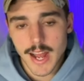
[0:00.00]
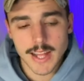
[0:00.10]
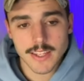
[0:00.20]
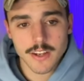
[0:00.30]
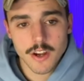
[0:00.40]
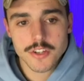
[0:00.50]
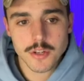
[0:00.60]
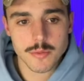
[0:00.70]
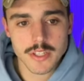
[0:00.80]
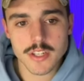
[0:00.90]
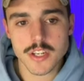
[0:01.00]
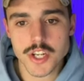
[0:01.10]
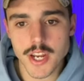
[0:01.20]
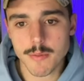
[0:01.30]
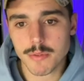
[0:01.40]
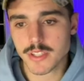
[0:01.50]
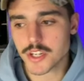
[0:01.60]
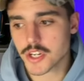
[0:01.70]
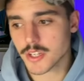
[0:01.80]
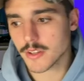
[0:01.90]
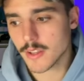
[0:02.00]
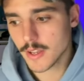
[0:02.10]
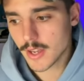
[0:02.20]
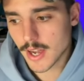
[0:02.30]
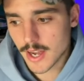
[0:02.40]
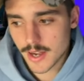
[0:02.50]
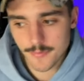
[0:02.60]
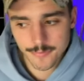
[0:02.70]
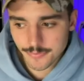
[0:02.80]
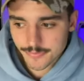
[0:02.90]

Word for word: at the coaching position and GM position um,